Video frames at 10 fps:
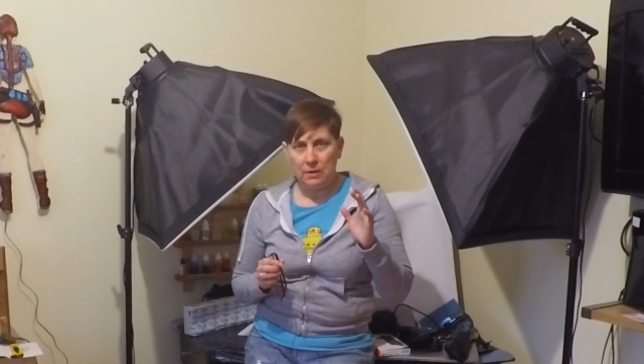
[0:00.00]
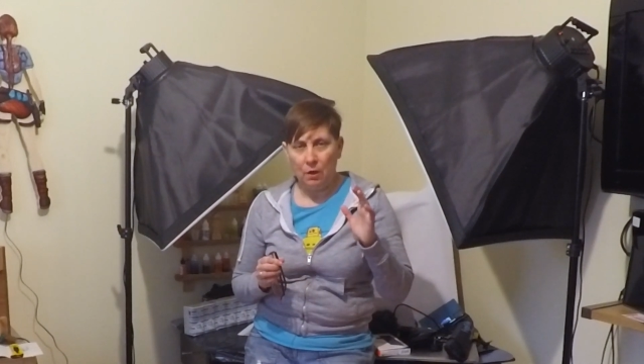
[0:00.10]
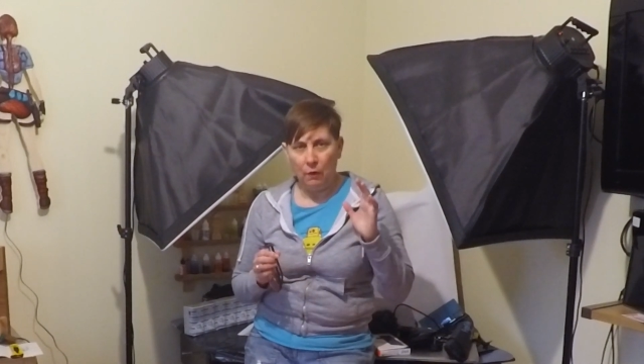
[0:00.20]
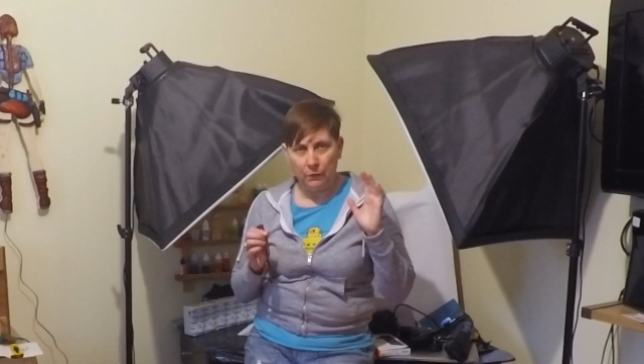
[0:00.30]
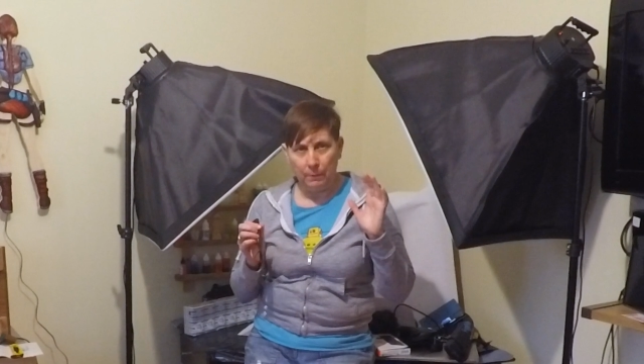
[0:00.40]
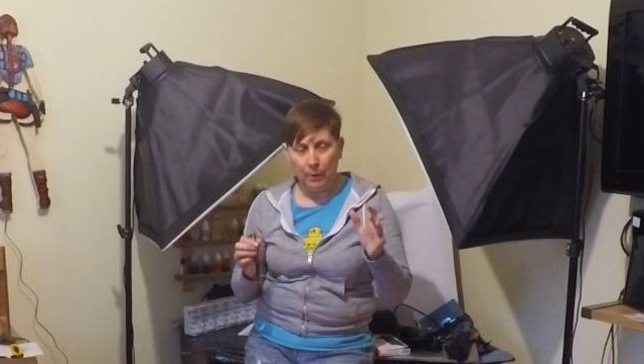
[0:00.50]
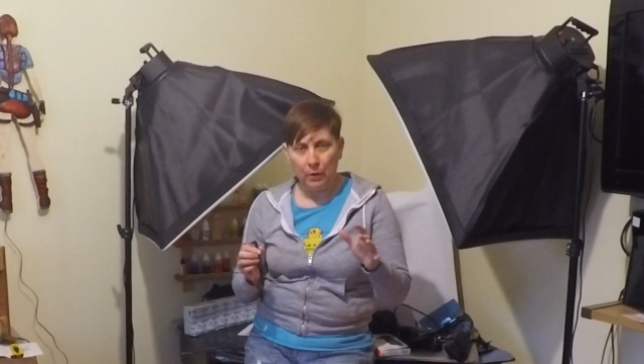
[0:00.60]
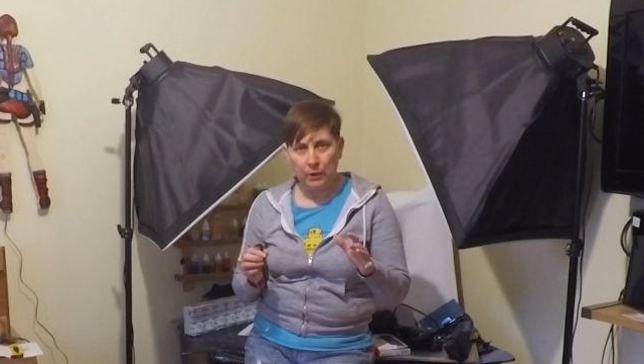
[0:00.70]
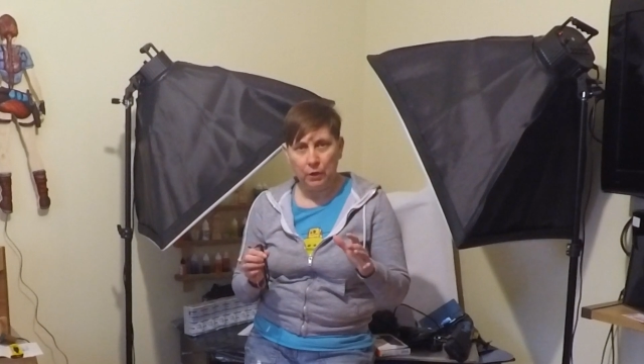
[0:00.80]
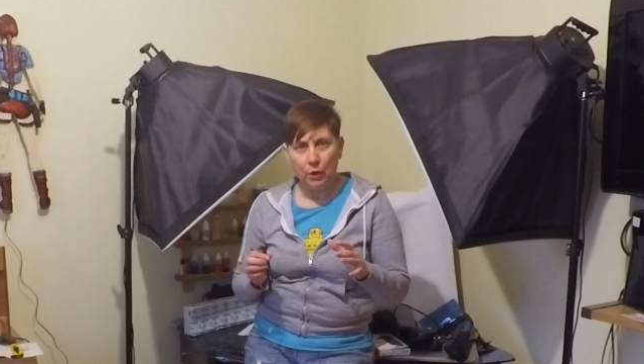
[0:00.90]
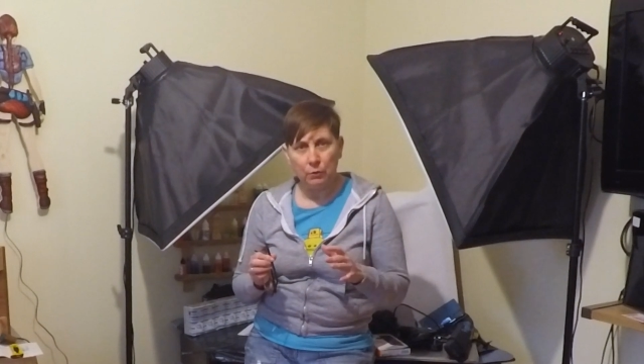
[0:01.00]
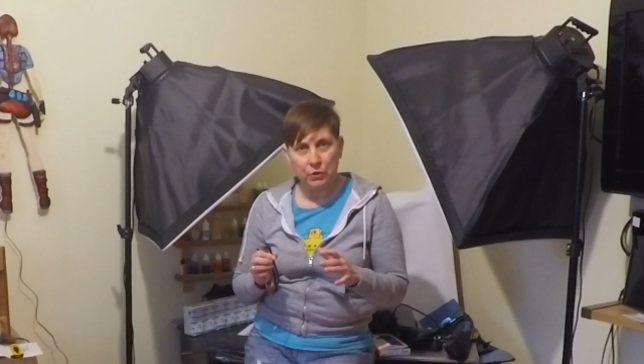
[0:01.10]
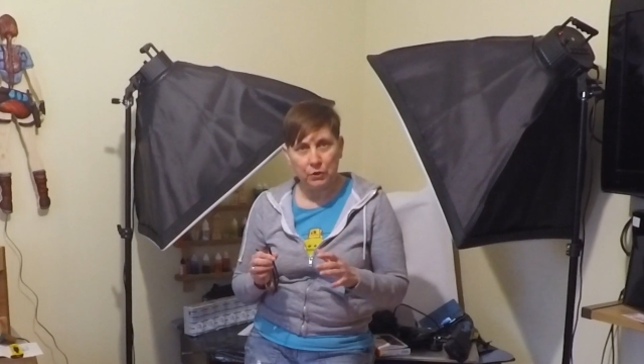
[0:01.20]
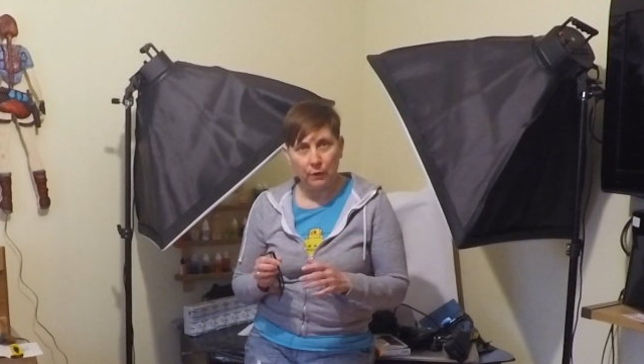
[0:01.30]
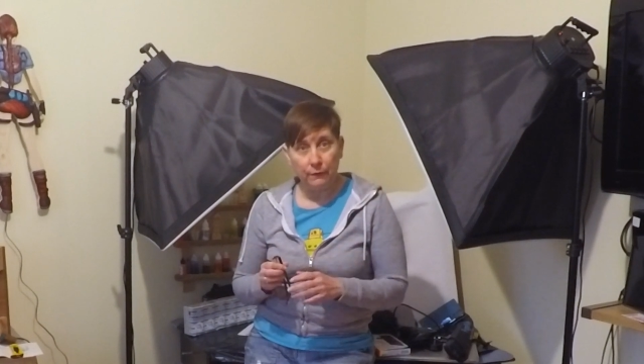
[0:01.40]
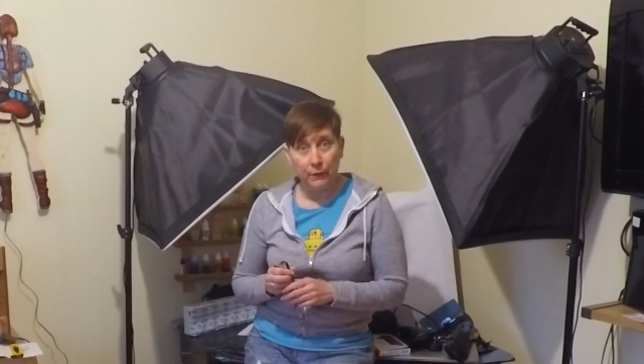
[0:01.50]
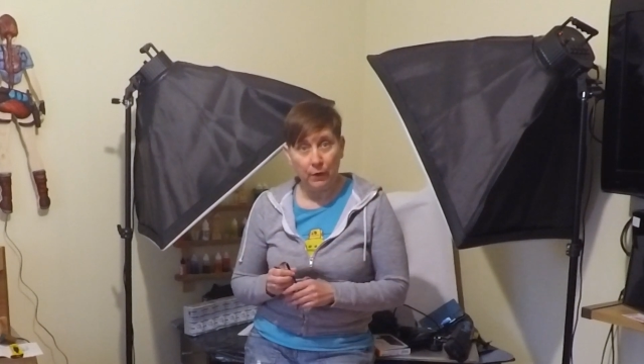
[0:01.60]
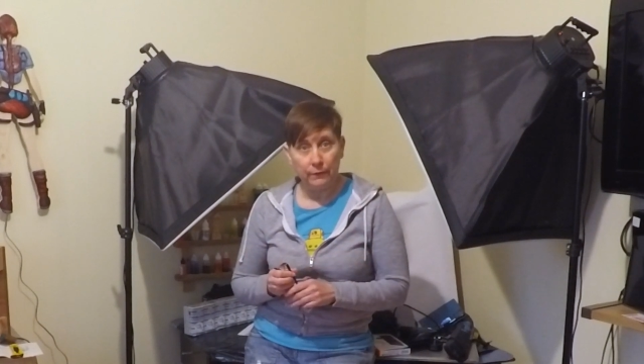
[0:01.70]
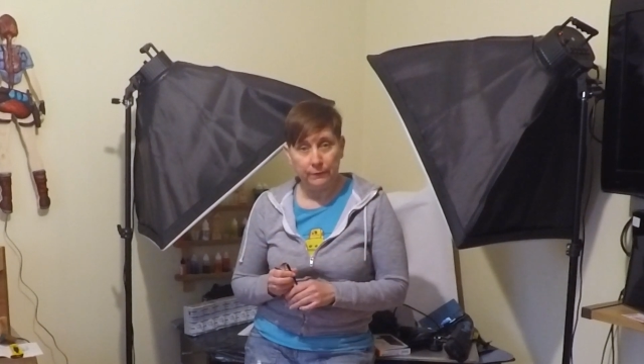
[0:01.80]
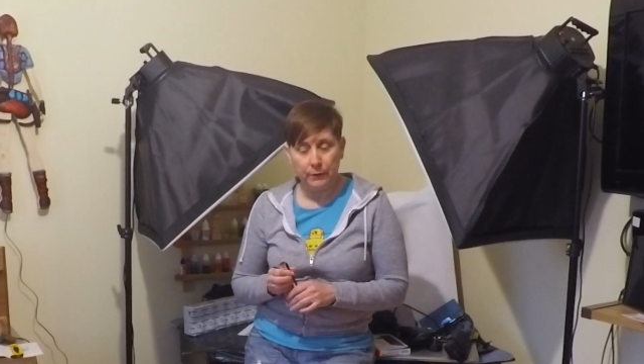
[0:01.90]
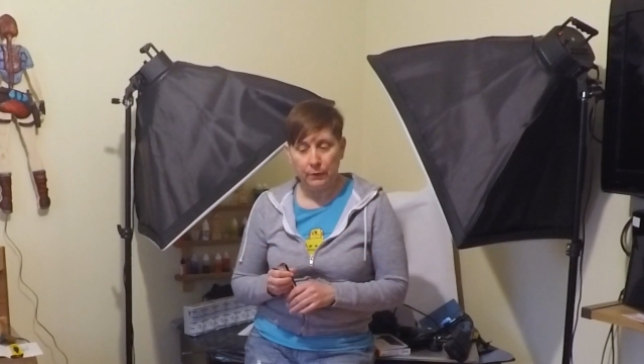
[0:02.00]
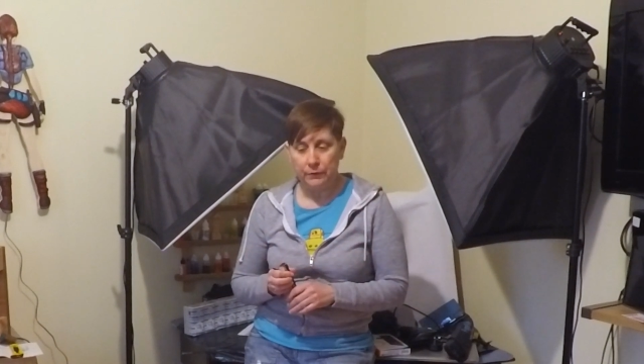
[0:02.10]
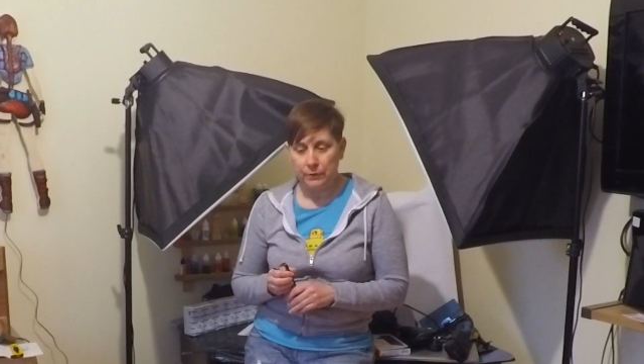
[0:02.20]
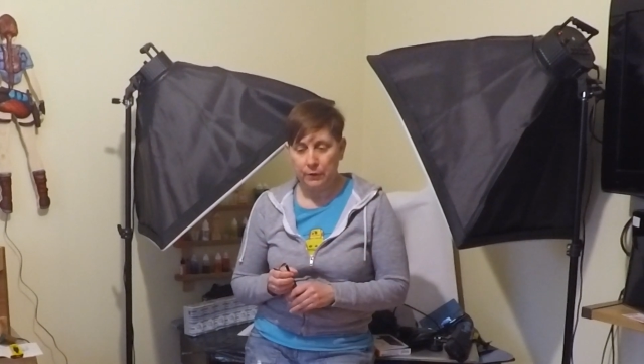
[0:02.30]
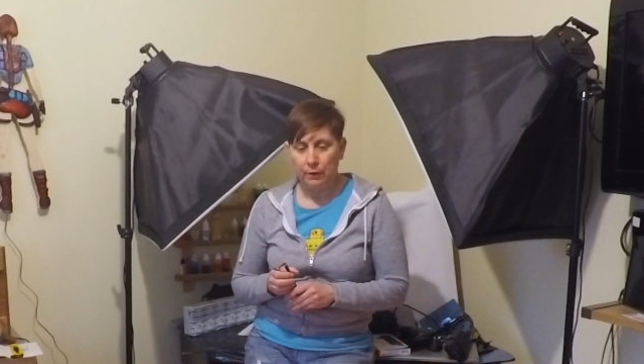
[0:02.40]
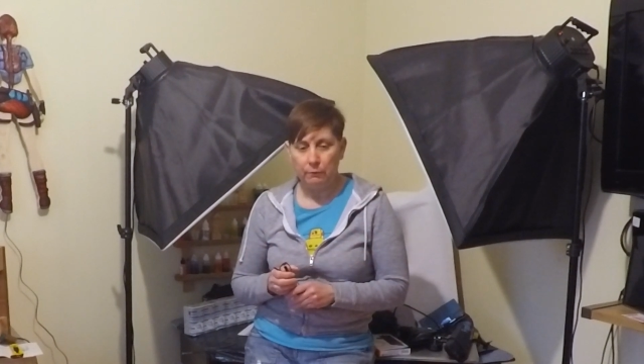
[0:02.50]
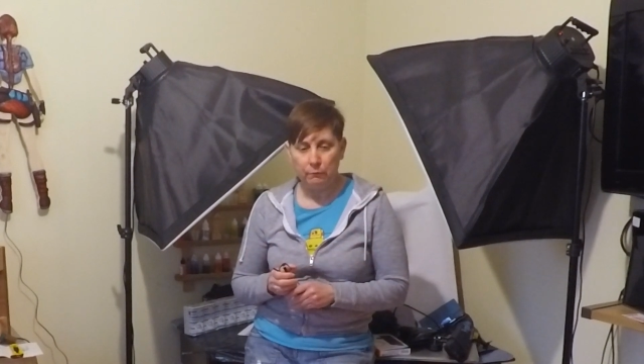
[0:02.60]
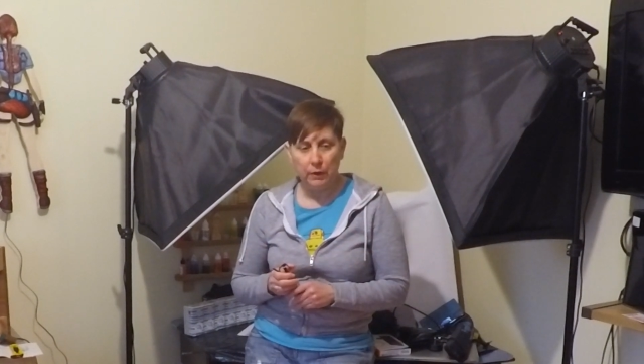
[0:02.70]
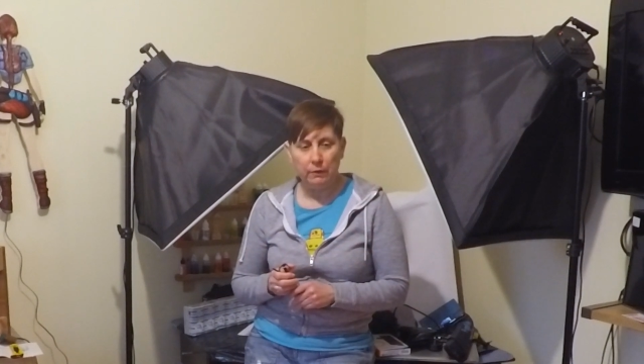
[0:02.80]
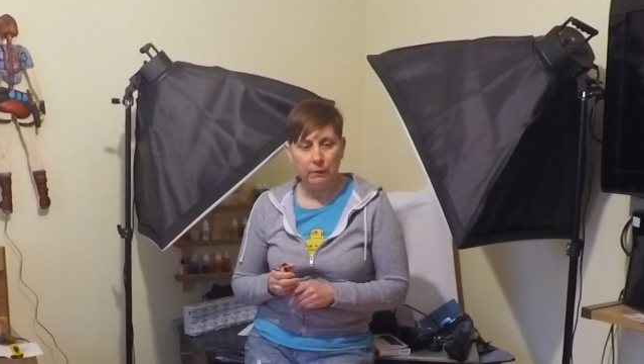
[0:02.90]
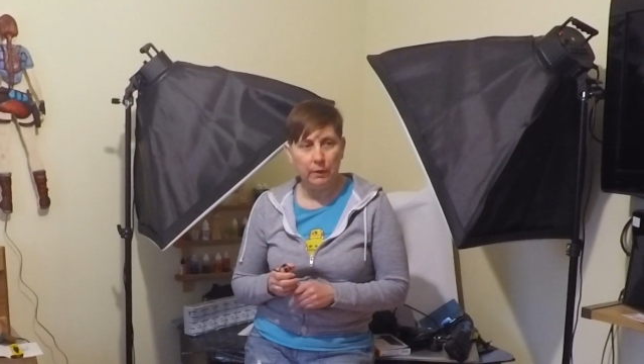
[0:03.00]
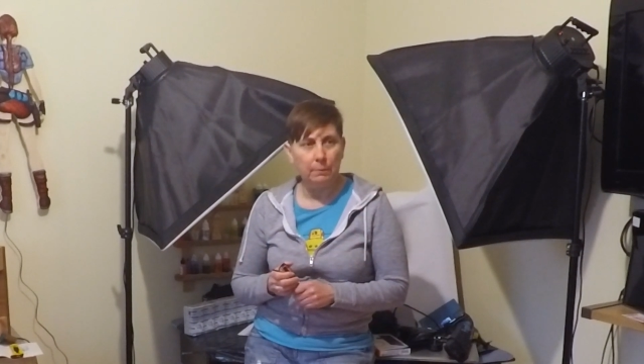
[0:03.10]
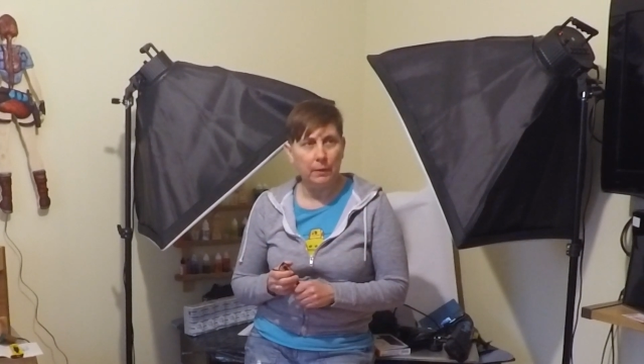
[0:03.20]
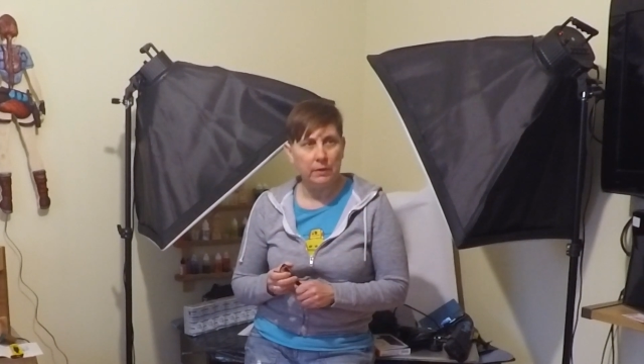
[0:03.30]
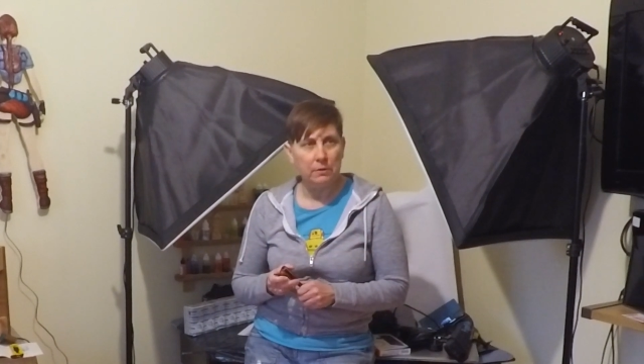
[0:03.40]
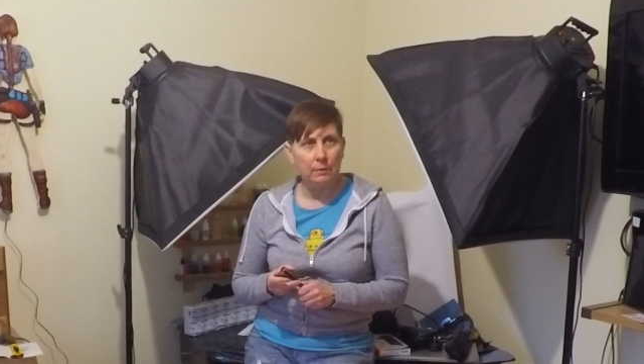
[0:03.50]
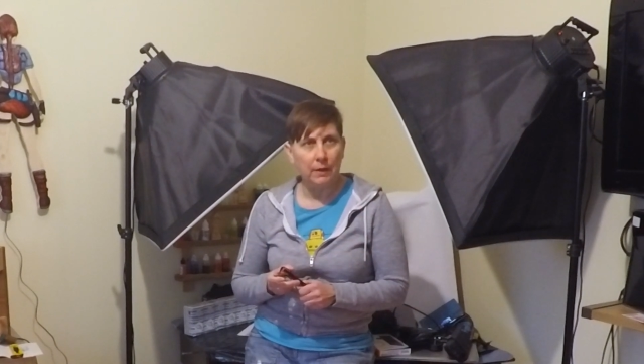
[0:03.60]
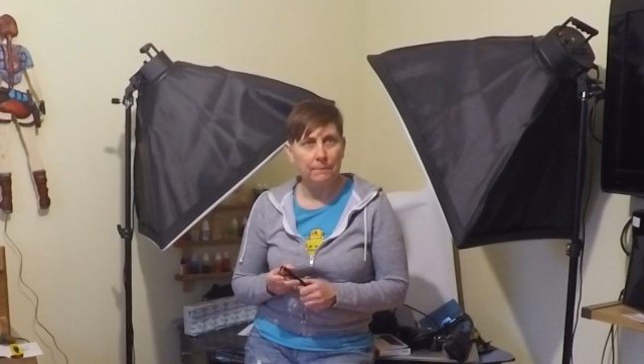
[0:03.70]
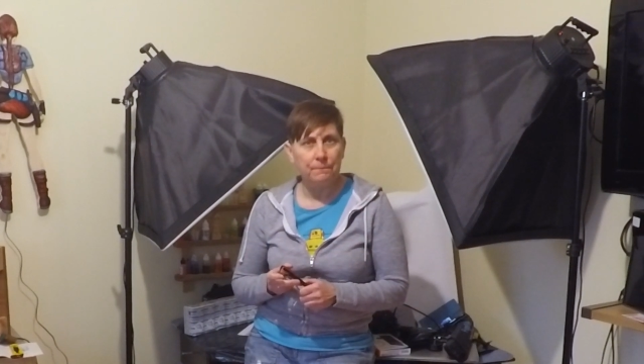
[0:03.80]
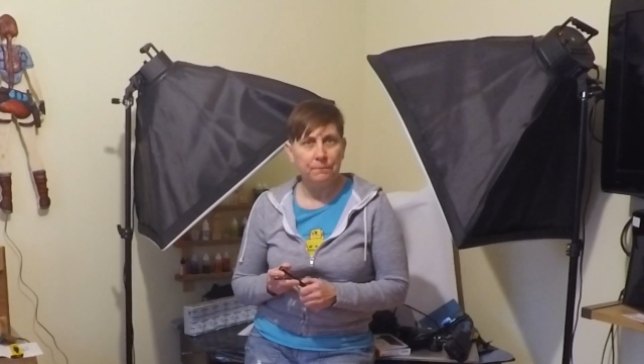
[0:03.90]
of the pine cone stuff that I've done, so really pleased with that.